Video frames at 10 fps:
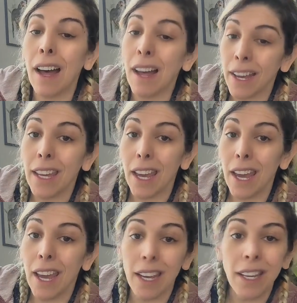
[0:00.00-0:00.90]

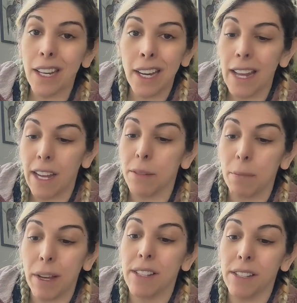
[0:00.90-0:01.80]
Ah, yeah, you
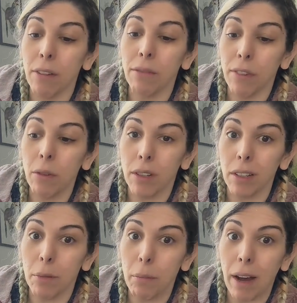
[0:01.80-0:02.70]
didn't have to be so
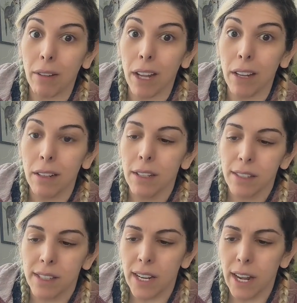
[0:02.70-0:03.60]
vocal about
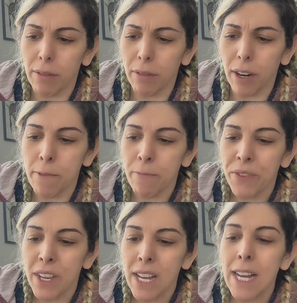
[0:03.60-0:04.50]
it, said
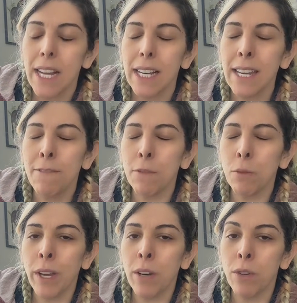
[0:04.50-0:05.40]
Avery.
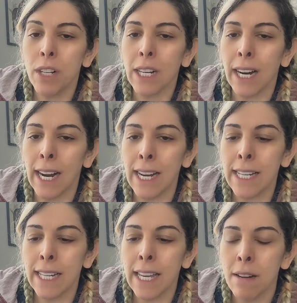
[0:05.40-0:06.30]
If we could
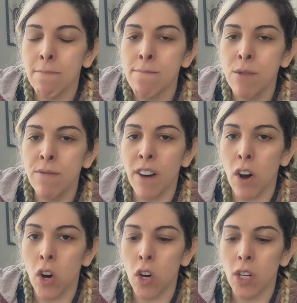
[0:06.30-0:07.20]
kindly
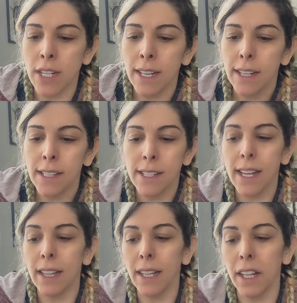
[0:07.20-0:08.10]
move on,
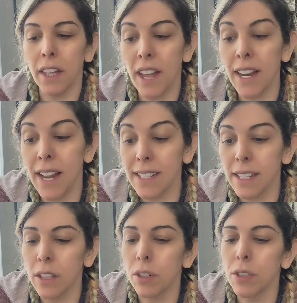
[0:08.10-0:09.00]
said Lilith,
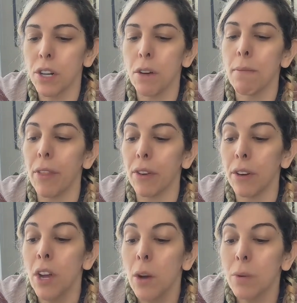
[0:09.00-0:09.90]
and Essie looked at her
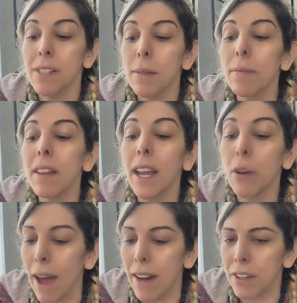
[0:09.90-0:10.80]
mother with
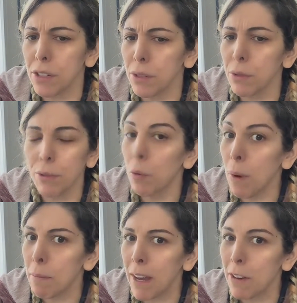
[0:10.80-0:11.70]
something like
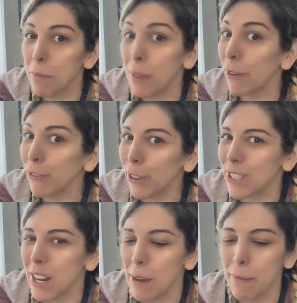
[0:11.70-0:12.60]
gratitude for what might have been the
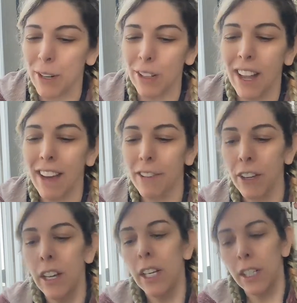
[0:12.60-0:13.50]
first time in her
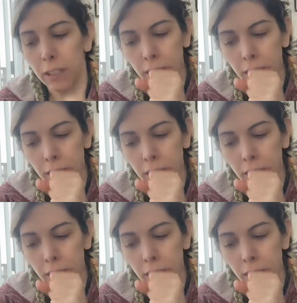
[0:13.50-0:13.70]
life.